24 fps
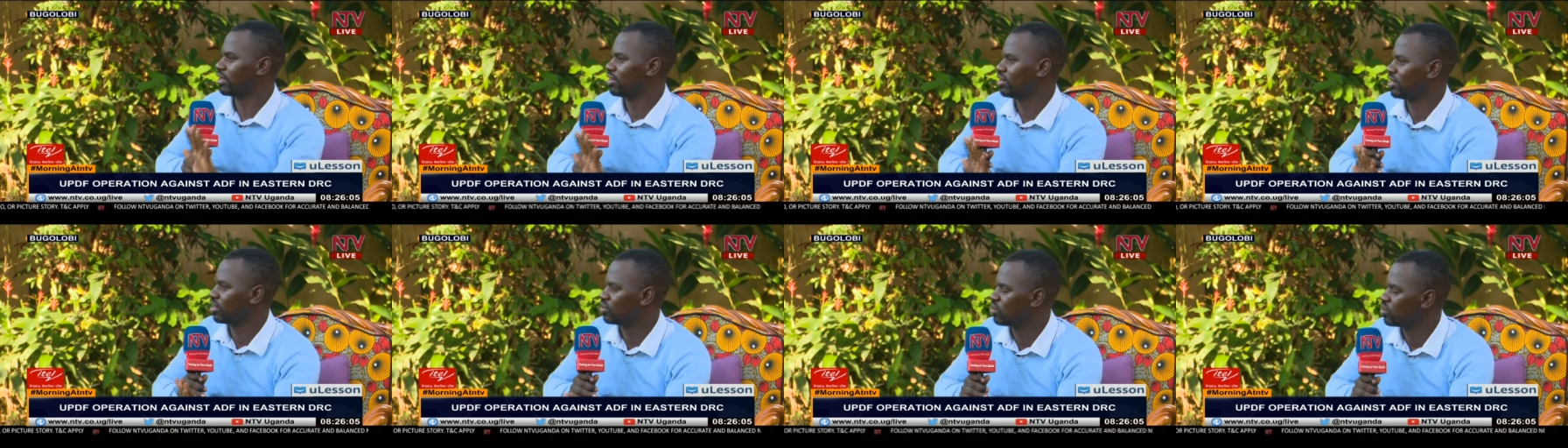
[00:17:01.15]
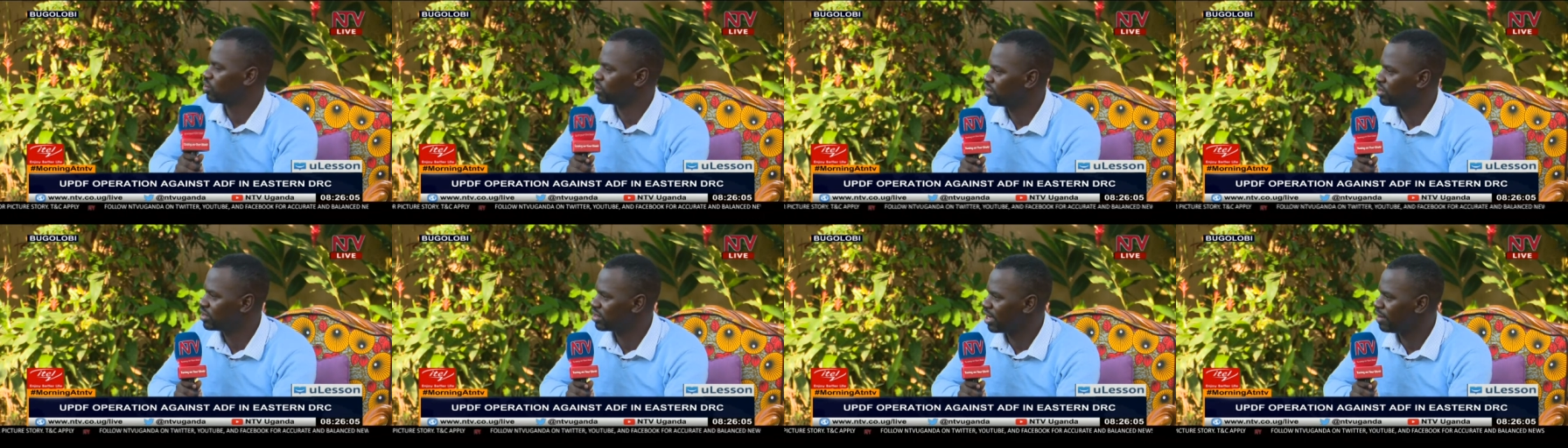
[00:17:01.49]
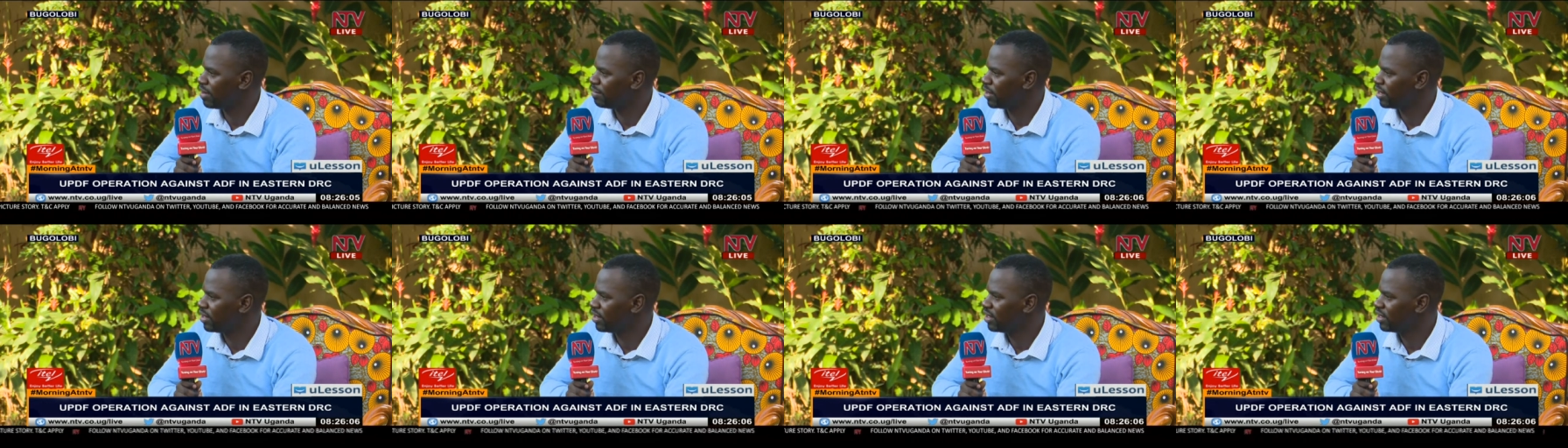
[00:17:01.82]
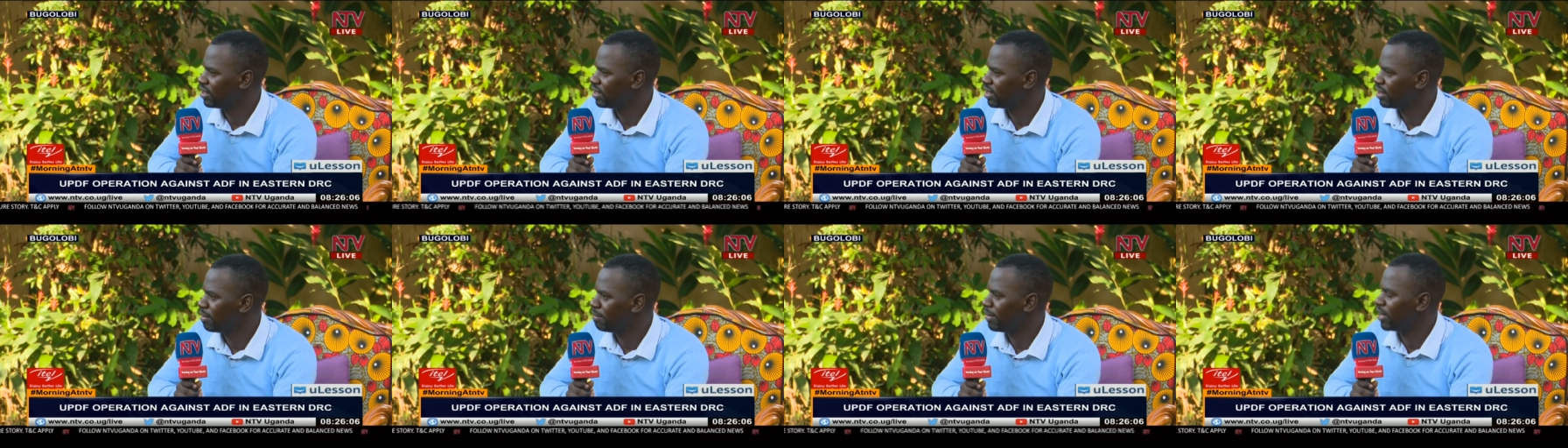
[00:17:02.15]
the Congolese army,
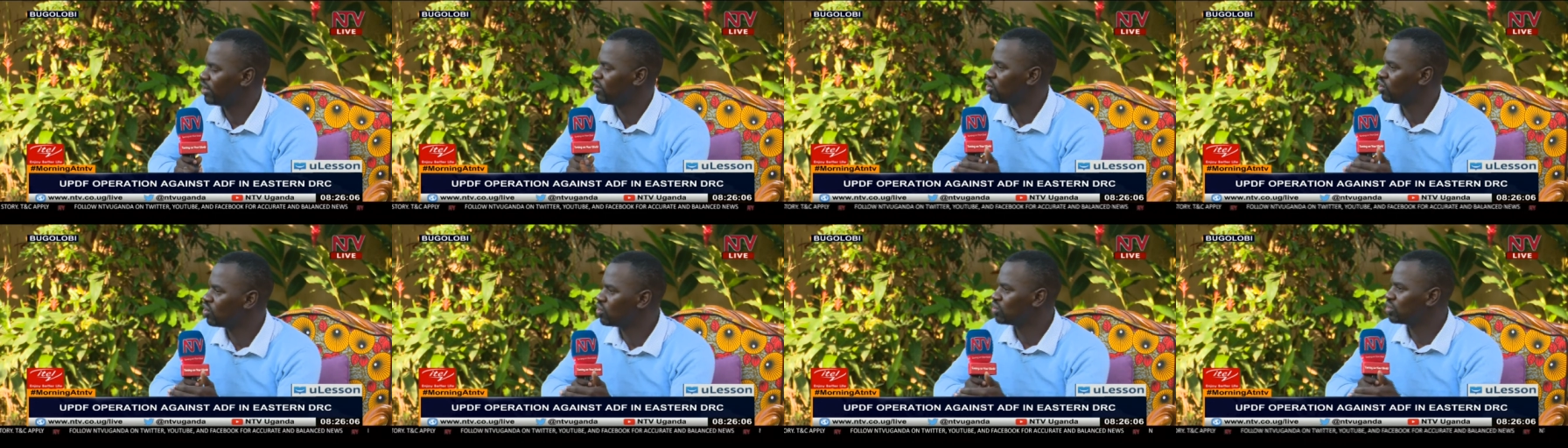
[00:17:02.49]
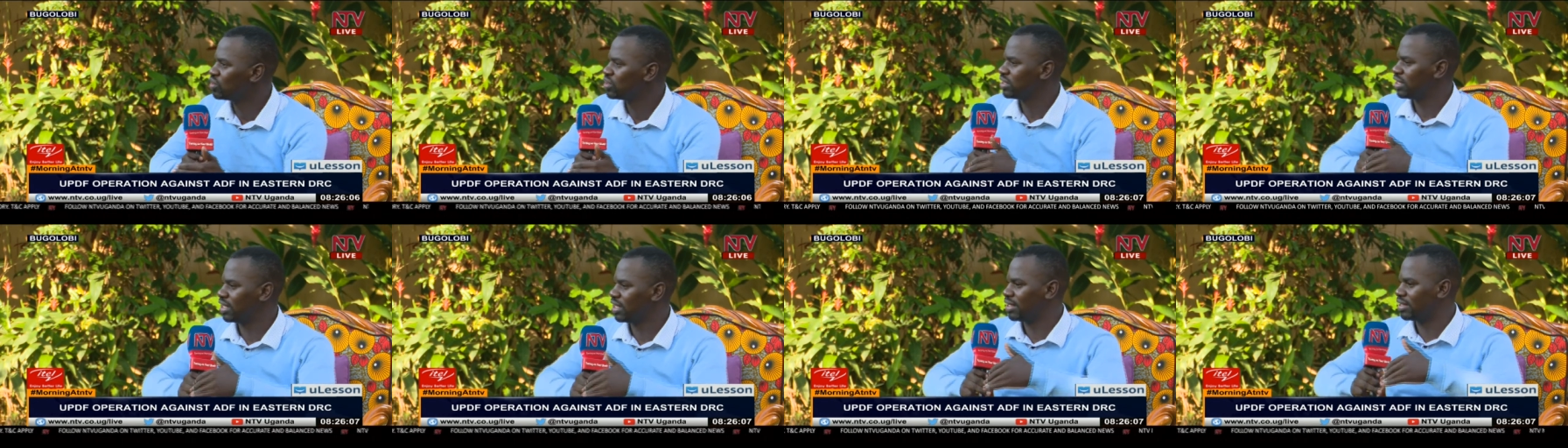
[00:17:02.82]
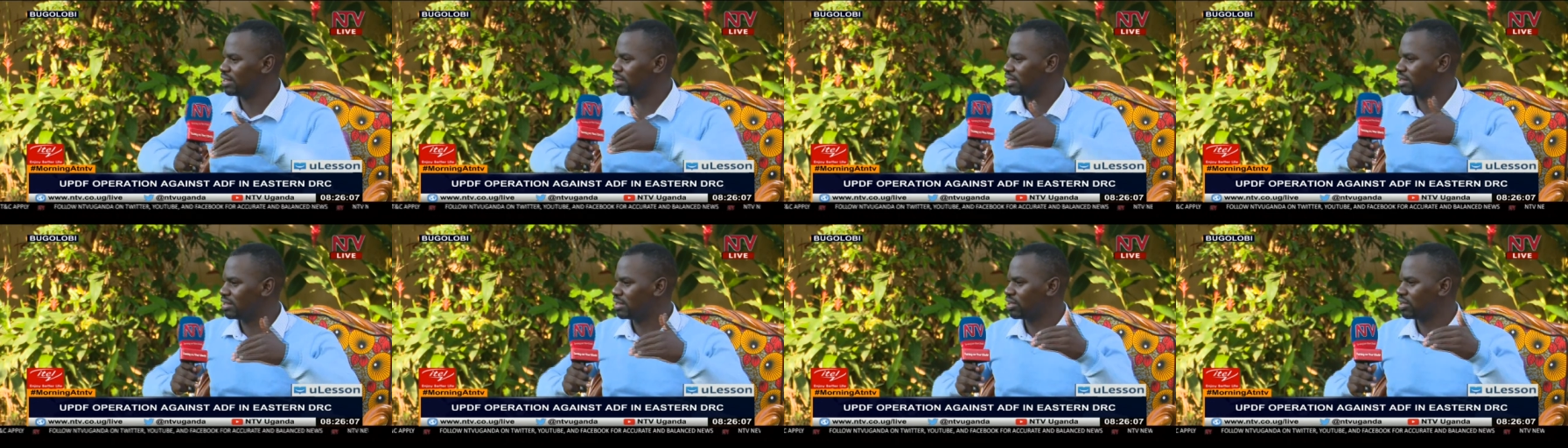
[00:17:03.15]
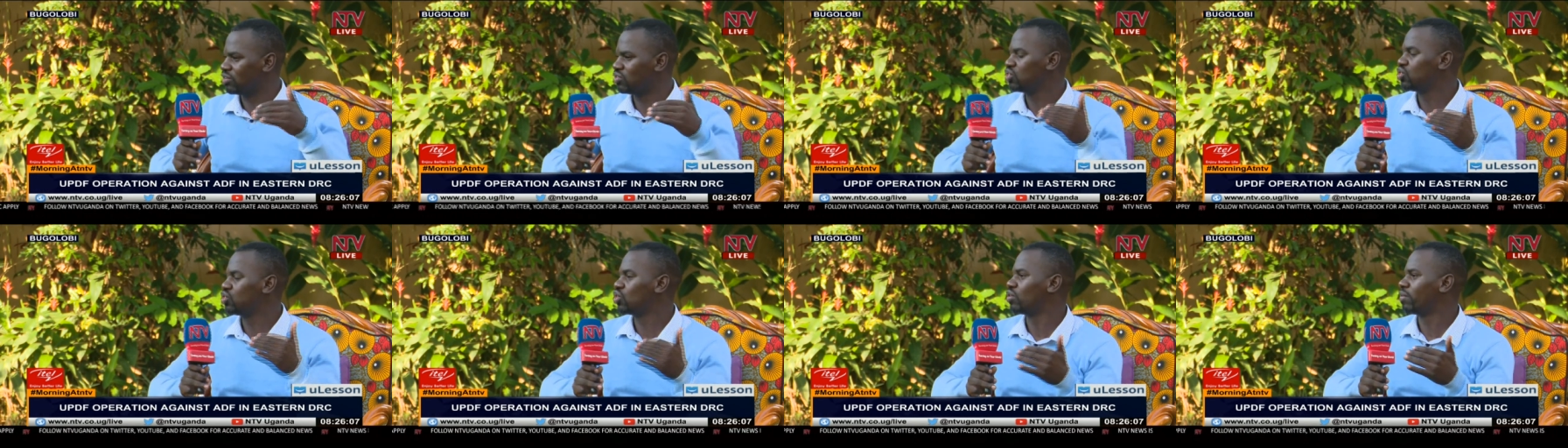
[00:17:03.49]
but not the,
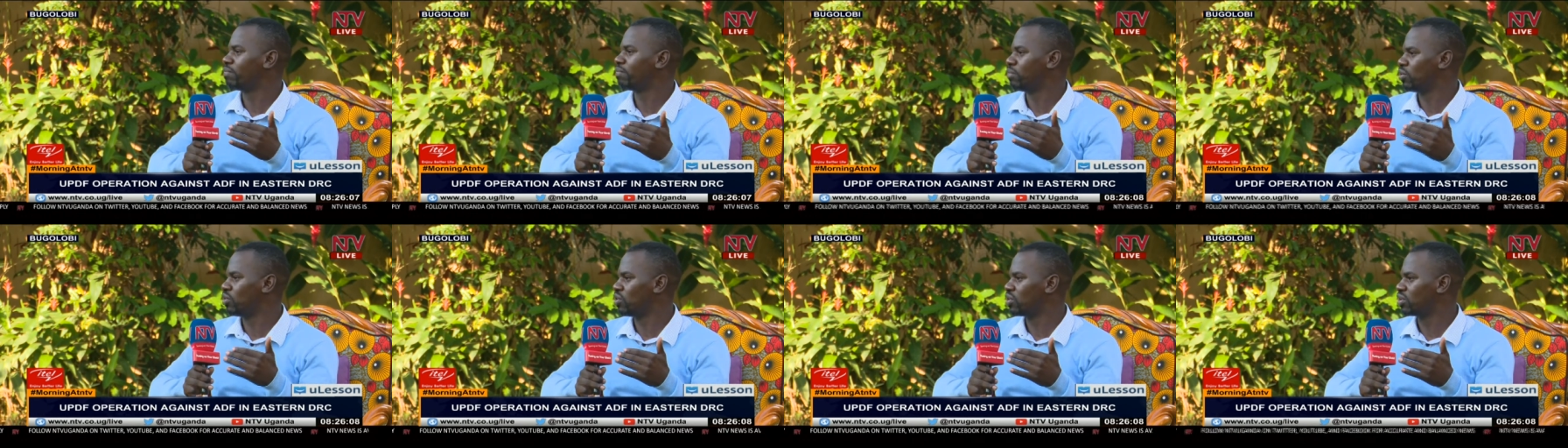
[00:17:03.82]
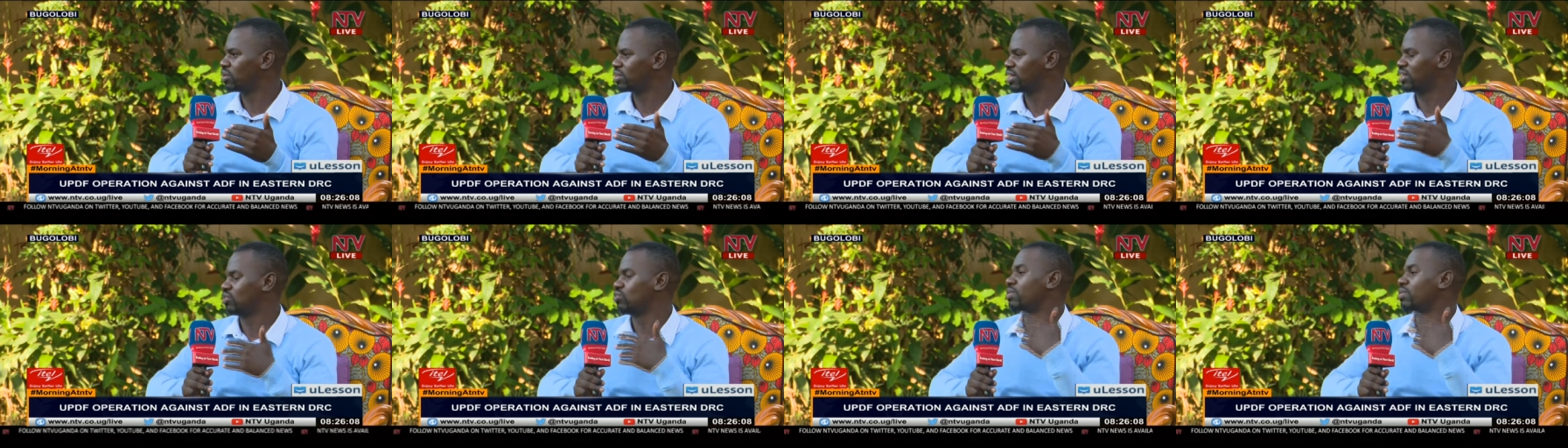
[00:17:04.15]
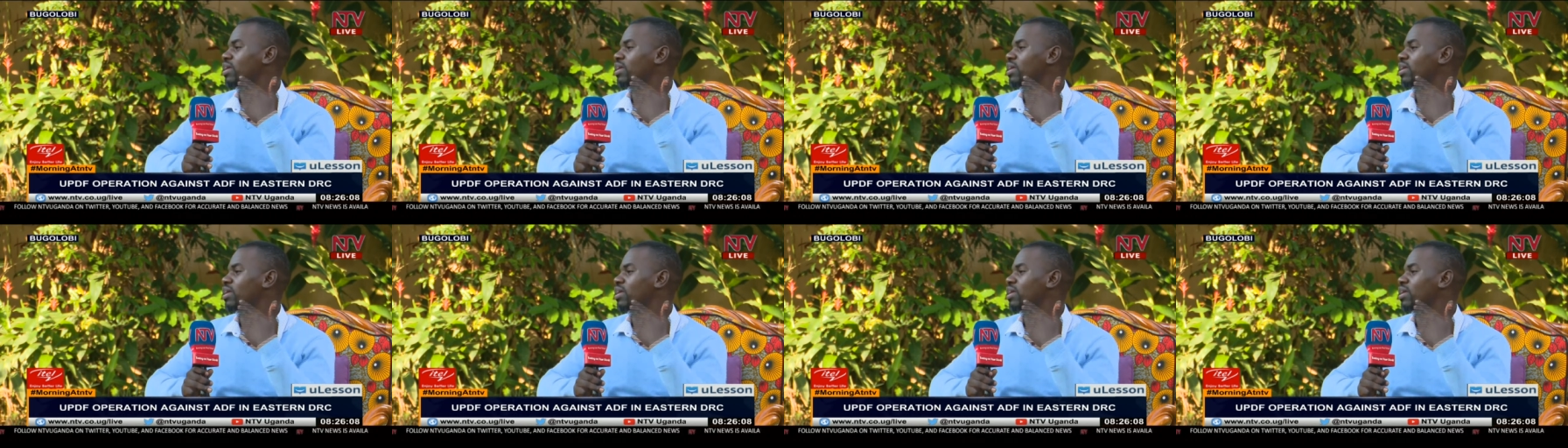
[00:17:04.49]
the regional bloc that